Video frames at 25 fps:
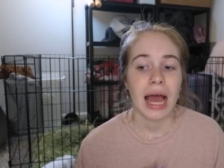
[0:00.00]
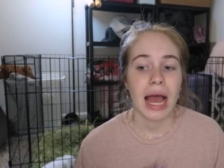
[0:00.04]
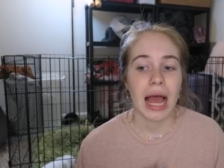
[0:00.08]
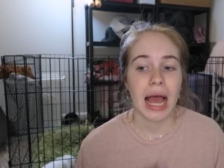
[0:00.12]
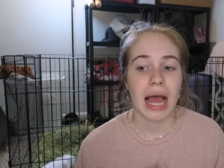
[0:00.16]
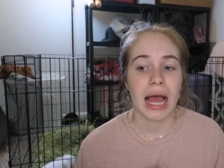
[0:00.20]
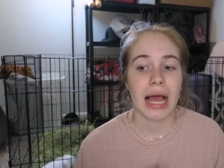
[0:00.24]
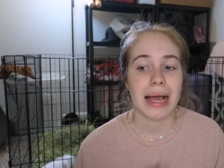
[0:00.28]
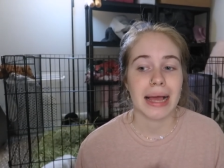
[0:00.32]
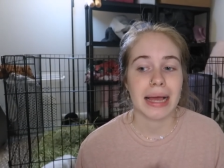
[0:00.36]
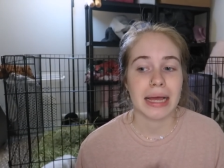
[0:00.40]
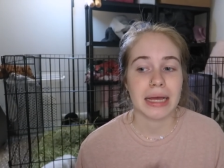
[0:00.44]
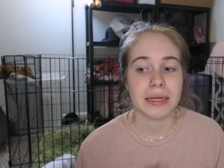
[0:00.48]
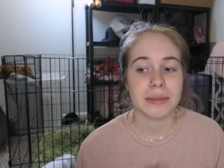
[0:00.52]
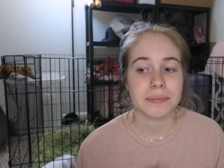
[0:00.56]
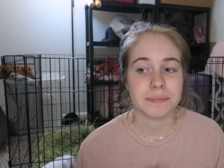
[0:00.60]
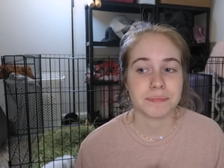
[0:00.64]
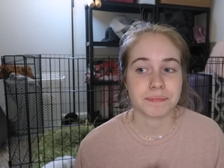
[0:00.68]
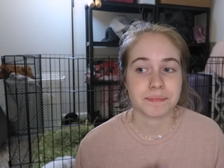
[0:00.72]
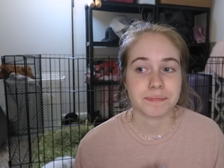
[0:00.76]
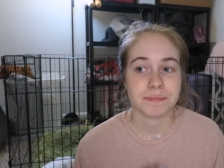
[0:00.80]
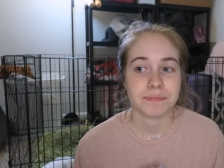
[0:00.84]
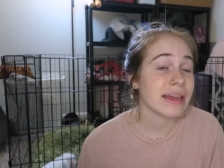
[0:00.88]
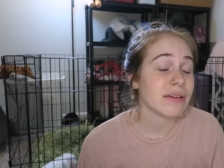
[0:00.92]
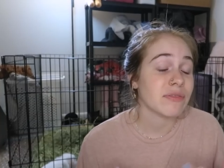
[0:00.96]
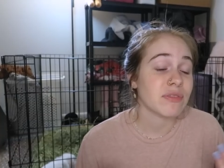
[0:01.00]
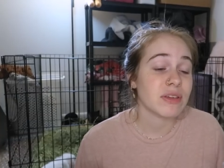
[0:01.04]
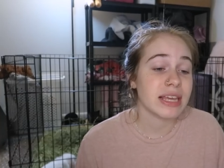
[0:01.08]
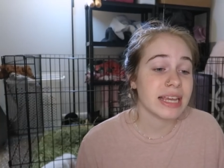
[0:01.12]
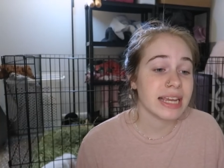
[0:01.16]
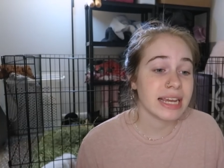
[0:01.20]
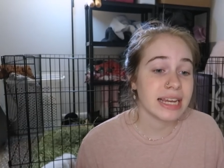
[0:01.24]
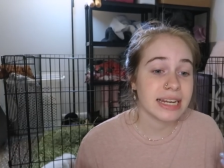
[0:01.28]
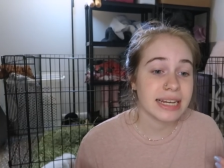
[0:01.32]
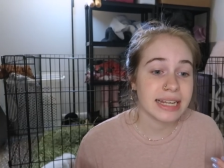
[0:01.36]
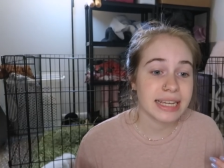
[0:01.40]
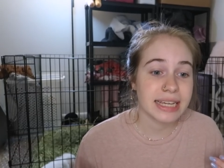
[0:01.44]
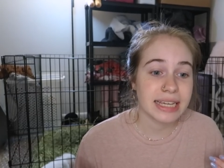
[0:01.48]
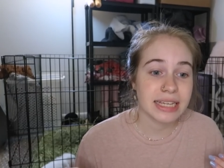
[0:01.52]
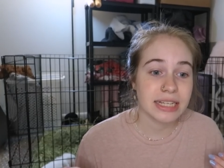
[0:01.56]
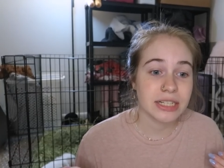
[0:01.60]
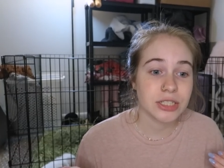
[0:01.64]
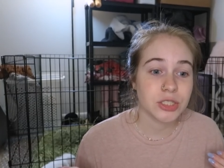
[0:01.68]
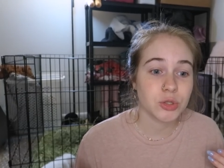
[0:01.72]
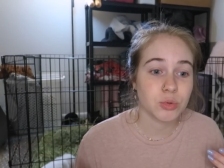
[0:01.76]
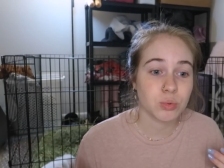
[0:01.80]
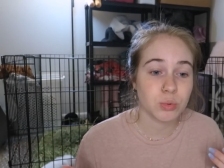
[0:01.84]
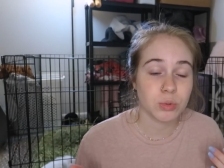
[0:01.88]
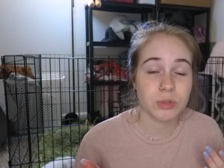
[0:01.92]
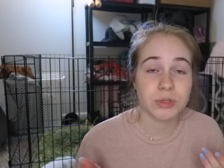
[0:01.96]
Um, if he
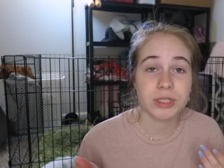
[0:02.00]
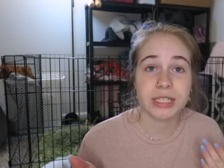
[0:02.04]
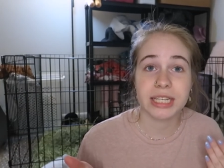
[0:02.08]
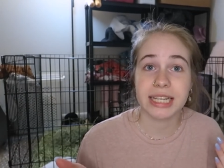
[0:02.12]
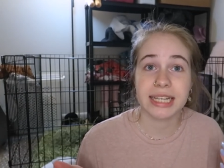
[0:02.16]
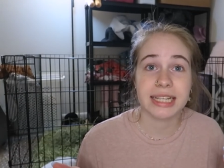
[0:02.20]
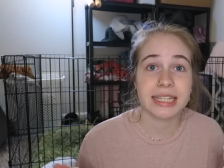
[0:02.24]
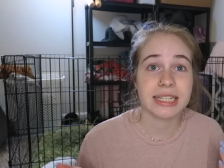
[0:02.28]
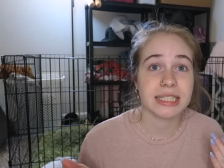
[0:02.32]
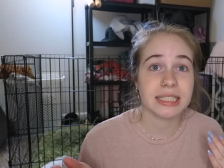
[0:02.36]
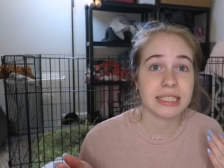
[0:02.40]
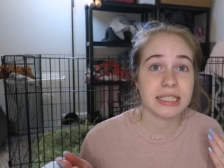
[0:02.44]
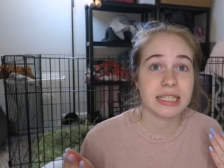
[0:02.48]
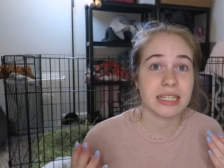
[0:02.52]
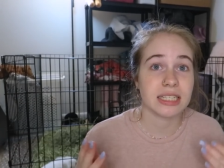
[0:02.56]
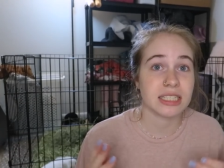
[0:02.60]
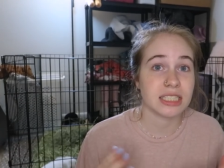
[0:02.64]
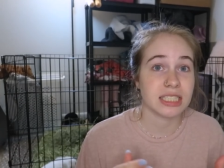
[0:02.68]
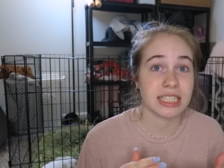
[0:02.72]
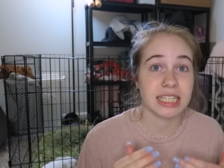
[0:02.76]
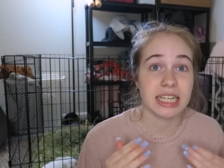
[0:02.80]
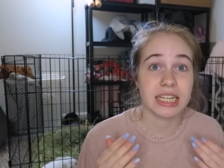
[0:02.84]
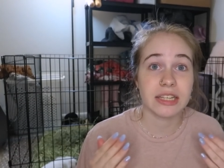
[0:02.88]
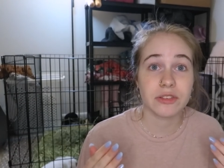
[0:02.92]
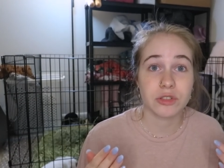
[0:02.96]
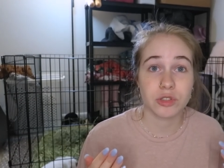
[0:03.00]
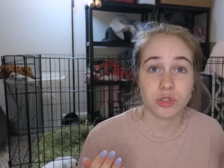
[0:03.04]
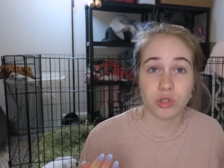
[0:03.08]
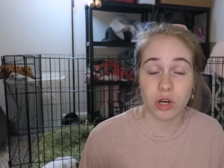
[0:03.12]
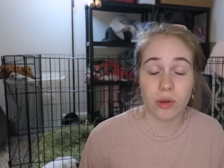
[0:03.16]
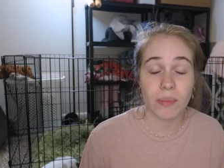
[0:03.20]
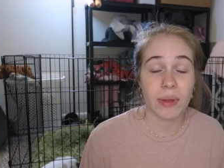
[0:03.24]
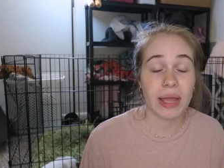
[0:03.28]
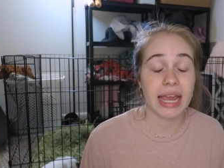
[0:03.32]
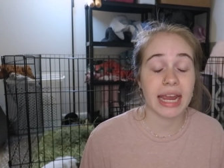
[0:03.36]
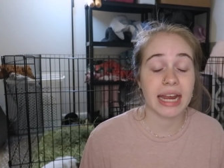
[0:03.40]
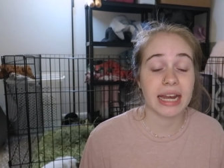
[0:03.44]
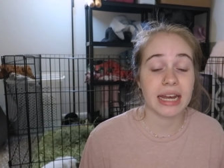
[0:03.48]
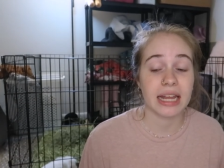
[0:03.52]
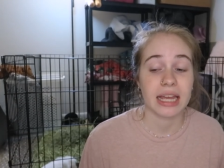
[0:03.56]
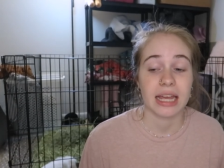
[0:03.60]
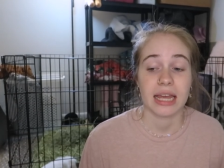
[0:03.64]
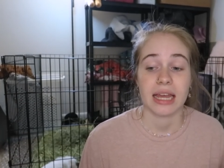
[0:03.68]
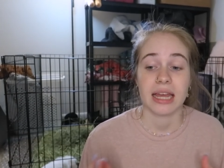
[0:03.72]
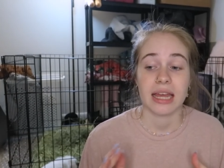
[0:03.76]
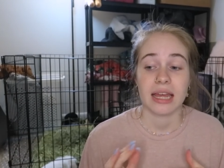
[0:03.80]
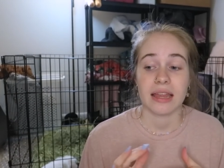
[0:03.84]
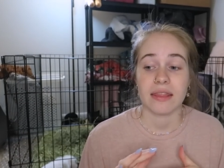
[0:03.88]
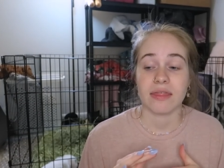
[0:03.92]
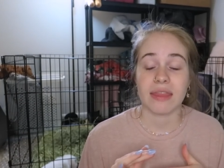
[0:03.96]
needs routine teeth trimming,
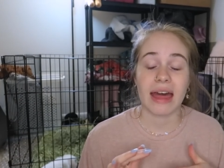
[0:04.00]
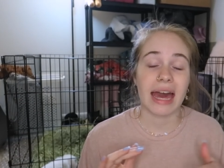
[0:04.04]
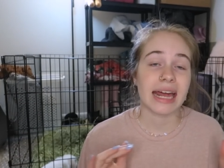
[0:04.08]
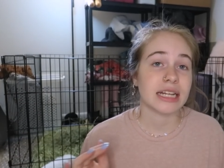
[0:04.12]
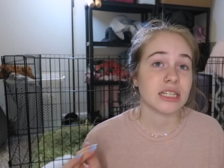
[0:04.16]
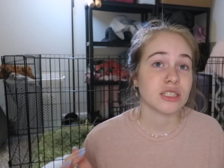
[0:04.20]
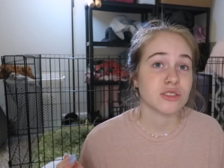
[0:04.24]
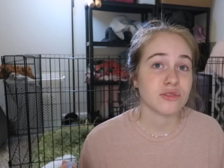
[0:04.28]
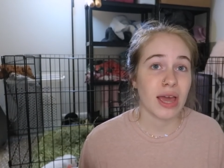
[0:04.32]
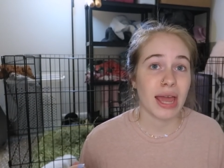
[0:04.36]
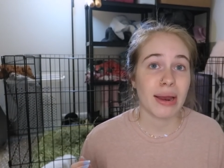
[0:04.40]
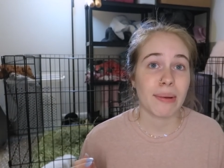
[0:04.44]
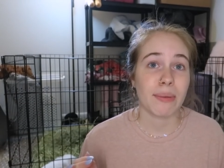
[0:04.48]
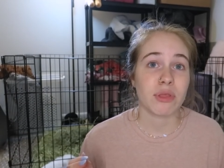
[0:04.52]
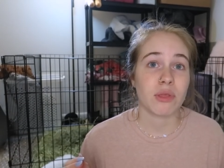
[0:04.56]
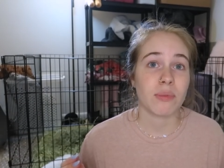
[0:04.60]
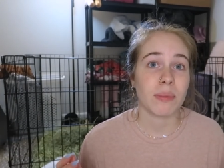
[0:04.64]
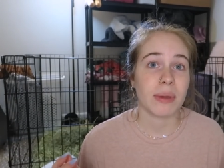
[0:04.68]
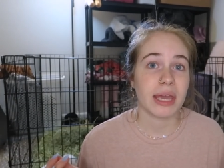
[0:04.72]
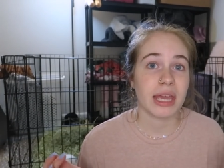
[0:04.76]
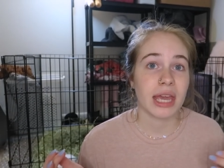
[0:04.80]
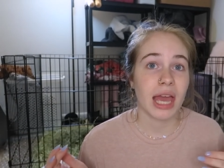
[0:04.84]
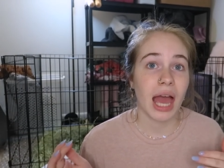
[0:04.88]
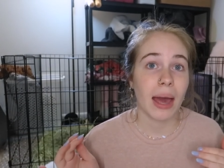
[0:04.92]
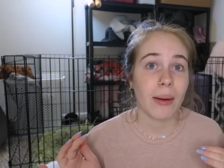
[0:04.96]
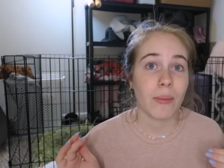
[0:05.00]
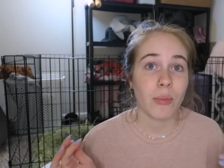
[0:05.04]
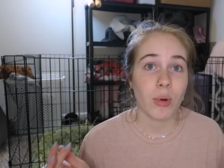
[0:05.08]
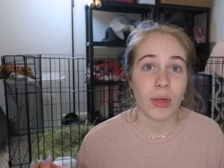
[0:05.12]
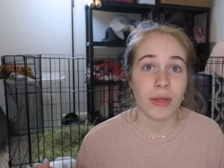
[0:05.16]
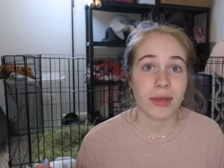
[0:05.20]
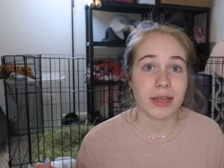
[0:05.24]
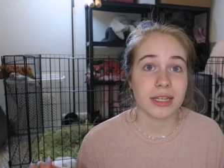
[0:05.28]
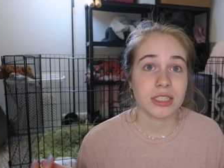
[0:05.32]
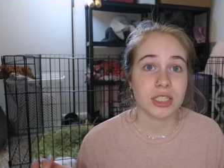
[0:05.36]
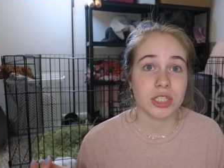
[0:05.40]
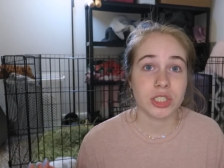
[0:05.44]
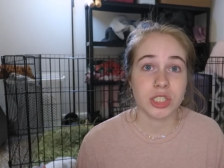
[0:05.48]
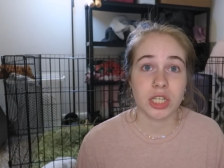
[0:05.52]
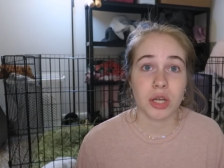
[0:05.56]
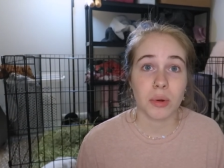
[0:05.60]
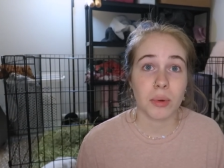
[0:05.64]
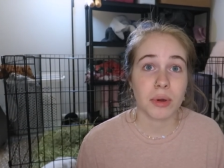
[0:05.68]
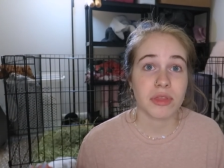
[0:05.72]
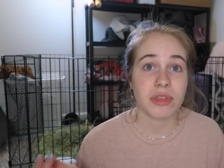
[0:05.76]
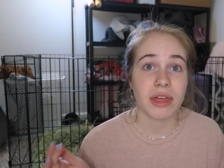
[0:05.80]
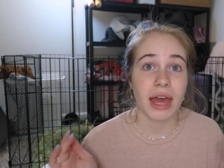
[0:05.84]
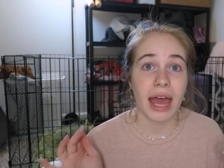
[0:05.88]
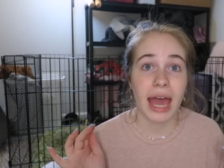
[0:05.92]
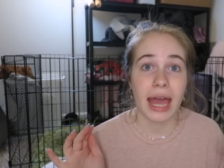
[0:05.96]
that is fine with me. I'm willing to deal
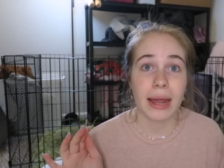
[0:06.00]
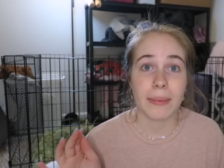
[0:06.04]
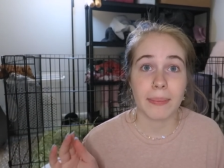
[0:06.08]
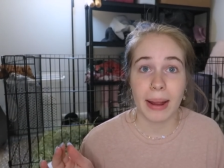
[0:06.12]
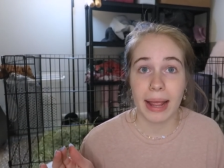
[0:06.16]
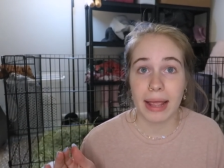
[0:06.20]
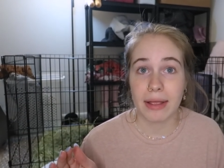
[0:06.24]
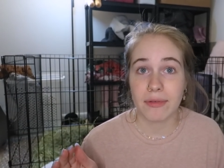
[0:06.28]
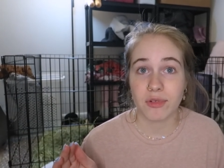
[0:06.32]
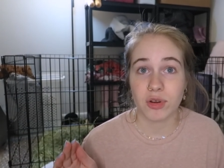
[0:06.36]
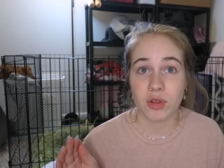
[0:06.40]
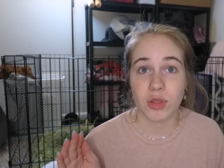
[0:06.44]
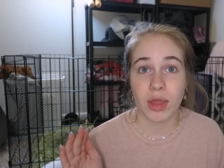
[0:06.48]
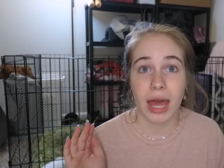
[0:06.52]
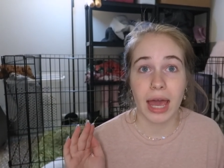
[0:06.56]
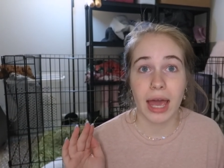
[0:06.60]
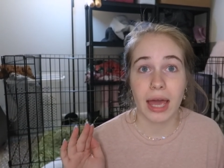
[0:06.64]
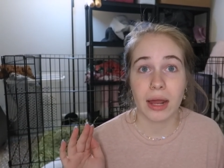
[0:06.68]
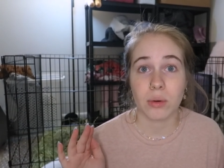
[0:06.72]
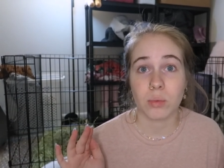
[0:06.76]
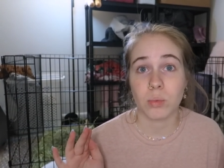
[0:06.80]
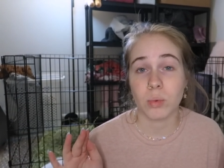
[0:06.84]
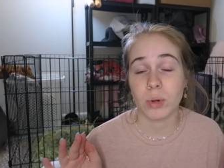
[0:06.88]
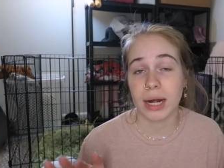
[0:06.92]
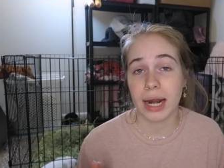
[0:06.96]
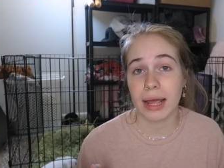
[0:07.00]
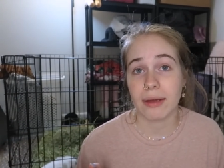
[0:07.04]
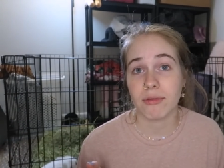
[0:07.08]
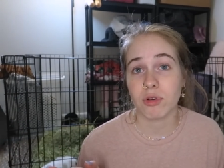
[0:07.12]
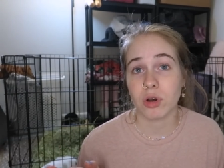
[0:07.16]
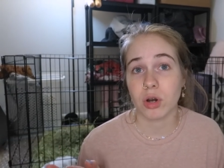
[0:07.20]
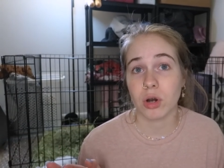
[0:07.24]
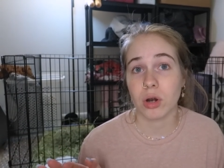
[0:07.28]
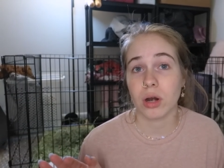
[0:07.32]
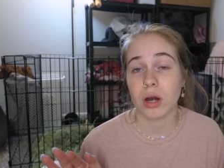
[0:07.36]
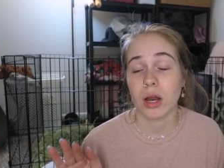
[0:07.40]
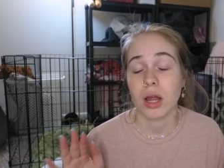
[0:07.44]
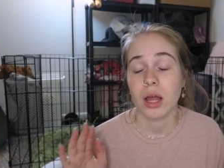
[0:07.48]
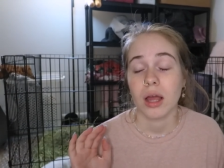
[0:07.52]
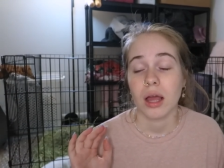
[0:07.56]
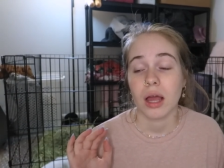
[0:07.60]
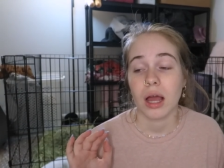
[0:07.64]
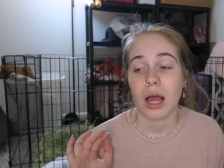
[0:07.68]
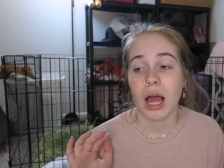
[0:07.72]
with that, pay for that, whatever.